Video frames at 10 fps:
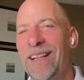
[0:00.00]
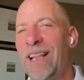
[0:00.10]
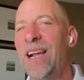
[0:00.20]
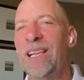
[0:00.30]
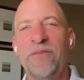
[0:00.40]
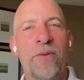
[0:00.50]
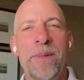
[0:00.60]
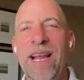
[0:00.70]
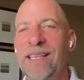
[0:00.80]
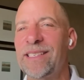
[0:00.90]
Luckily for
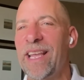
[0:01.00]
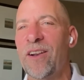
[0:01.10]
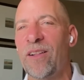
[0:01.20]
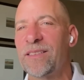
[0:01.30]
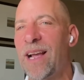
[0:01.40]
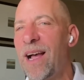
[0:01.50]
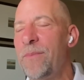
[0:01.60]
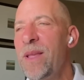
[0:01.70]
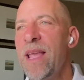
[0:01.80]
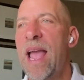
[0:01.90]
me, I say it all the
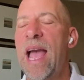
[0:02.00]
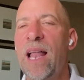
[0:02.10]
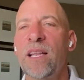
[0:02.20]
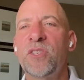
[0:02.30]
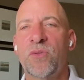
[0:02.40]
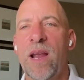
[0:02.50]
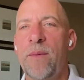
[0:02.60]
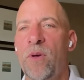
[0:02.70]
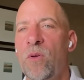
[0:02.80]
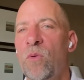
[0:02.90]
time, Alan
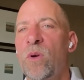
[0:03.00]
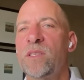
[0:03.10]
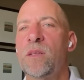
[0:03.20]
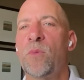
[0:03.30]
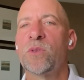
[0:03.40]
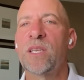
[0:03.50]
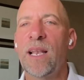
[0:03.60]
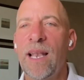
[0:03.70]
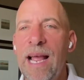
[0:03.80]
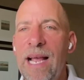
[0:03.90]
Trammell was the most
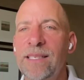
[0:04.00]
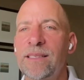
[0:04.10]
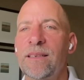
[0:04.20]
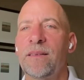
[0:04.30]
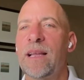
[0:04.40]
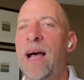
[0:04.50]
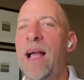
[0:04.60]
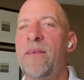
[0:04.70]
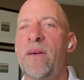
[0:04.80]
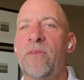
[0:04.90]
class
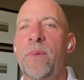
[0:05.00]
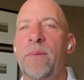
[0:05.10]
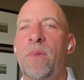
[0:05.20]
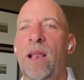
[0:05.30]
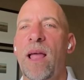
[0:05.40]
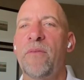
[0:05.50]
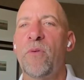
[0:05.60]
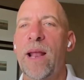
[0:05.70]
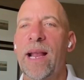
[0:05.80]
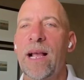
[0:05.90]
guy I've ever met in my life.
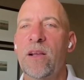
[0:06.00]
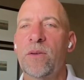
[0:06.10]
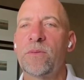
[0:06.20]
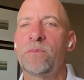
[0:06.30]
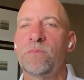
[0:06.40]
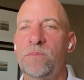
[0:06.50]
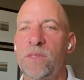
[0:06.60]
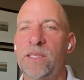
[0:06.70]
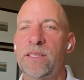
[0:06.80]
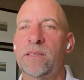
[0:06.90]
When I got
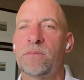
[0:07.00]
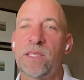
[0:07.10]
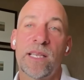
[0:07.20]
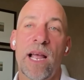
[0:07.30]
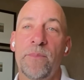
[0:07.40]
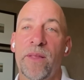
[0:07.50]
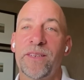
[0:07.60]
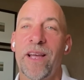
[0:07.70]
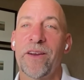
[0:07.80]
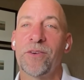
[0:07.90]
signed by the
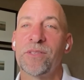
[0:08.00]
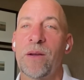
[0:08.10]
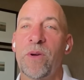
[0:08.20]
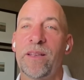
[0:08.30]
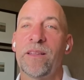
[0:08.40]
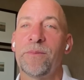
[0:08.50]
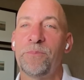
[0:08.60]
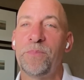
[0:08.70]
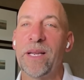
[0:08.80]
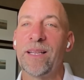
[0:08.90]
Tigers, I went into the
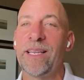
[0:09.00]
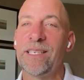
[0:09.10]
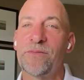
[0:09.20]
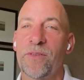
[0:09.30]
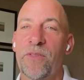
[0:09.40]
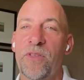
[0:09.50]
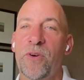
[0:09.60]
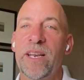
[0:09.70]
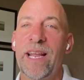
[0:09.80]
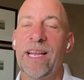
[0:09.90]
big leagues for
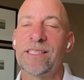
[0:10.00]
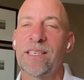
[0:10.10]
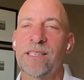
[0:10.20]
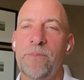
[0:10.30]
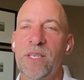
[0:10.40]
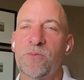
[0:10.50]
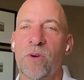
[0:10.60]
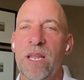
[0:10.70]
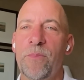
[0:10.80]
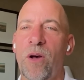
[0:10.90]
30 days because I missed
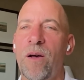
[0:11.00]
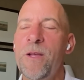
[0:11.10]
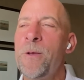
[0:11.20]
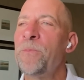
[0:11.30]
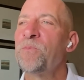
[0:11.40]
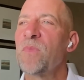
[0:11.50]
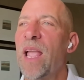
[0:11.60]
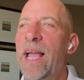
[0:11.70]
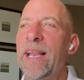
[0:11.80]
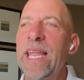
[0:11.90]
rookie ball.
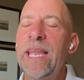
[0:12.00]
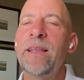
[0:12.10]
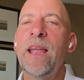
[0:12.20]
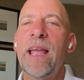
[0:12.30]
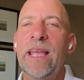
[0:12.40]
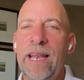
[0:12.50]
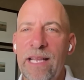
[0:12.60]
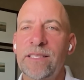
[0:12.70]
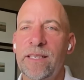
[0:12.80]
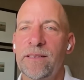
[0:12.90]
And he, in
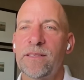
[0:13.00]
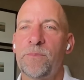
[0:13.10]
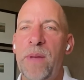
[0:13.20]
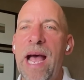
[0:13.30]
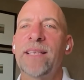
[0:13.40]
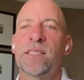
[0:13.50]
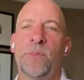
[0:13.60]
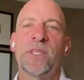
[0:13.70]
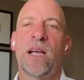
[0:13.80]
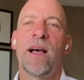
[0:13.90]
essence, passed the
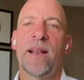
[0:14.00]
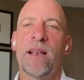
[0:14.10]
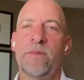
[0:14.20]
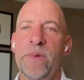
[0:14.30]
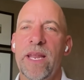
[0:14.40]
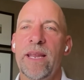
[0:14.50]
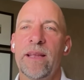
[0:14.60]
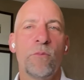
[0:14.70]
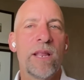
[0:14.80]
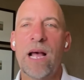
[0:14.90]
baton on to me
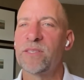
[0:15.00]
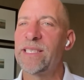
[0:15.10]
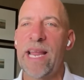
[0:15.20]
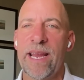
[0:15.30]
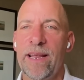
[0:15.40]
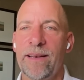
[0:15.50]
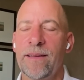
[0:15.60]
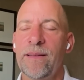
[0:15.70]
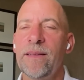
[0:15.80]
without saying it.